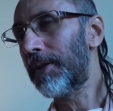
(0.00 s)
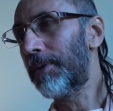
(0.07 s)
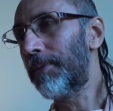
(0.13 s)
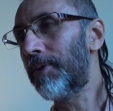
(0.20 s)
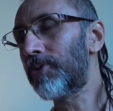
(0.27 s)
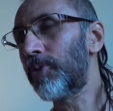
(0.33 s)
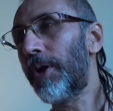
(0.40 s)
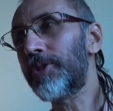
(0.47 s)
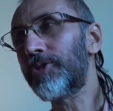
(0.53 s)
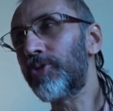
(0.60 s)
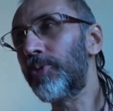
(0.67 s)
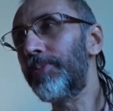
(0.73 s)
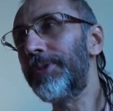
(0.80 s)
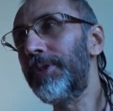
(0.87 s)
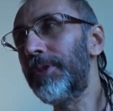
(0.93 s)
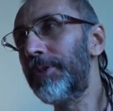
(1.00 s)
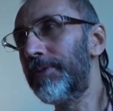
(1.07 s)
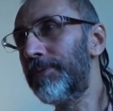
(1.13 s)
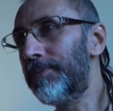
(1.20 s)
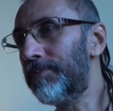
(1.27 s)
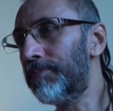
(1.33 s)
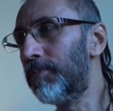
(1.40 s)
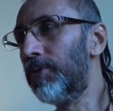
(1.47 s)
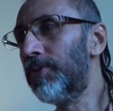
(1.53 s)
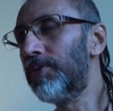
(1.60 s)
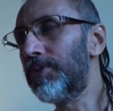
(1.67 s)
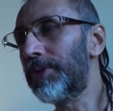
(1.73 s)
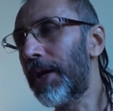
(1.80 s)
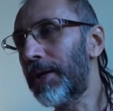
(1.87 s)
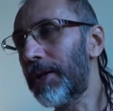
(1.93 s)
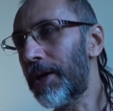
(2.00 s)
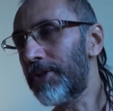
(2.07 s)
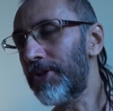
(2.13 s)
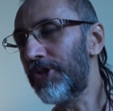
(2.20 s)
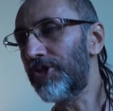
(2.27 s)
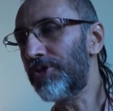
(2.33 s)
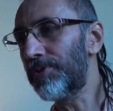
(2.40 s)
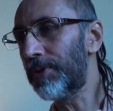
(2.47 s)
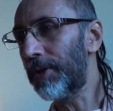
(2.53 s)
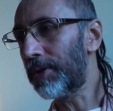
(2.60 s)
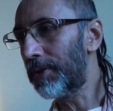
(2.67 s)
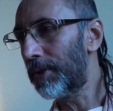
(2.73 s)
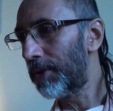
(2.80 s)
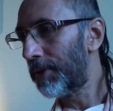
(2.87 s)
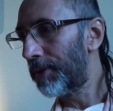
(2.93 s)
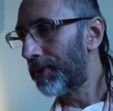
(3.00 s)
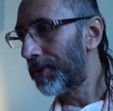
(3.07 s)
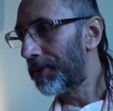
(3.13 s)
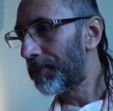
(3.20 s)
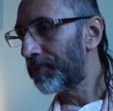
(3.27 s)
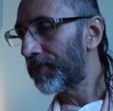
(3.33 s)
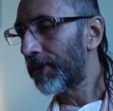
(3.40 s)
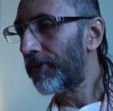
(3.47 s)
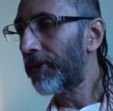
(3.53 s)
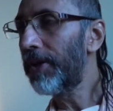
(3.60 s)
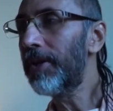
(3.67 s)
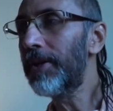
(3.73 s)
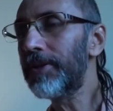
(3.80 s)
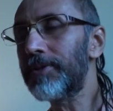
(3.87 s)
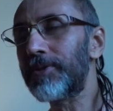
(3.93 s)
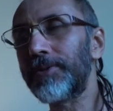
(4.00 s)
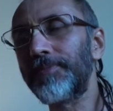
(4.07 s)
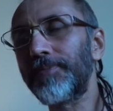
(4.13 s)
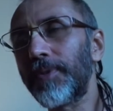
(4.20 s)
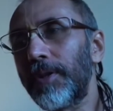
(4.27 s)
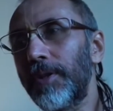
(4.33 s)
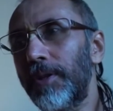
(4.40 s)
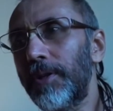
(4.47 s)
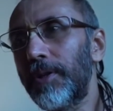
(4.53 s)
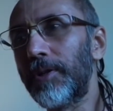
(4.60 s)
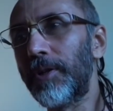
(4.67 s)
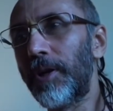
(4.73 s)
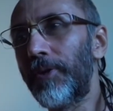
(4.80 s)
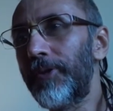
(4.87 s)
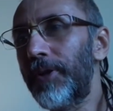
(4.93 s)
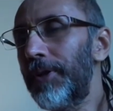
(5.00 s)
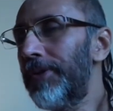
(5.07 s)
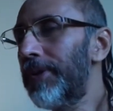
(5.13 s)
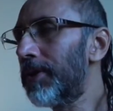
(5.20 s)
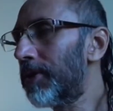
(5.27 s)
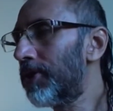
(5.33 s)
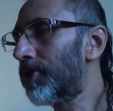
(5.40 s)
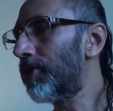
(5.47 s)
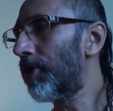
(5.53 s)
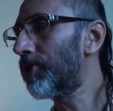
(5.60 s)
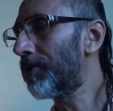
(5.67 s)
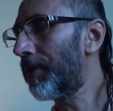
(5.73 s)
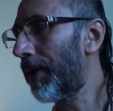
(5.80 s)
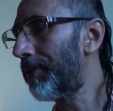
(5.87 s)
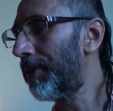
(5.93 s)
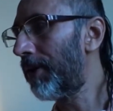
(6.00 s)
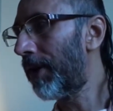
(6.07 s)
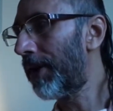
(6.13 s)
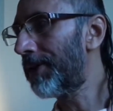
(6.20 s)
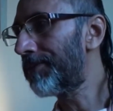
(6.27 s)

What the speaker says: about what should be the mood and attitude and feelings of living Krishna's family.